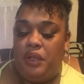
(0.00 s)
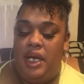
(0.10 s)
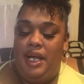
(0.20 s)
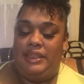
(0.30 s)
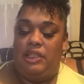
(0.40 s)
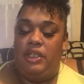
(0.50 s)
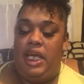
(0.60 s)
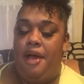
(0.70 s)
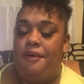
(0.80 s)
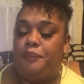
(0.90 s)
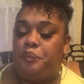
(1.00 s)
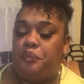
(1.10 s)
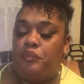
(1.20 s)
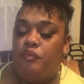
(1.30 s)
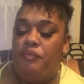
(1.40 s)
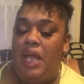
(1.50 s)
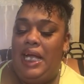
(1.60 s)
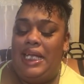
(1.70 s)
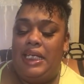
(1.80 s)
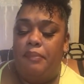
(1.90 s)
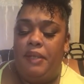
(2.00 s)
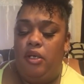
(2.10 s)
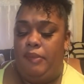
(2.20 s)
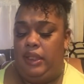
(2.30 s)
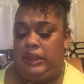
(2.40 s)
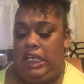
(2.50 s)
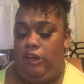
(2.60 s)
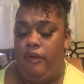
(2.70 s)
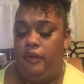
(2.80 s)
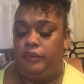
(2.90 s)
And I told her, yeah, I gotta get a P.O. box, y'all.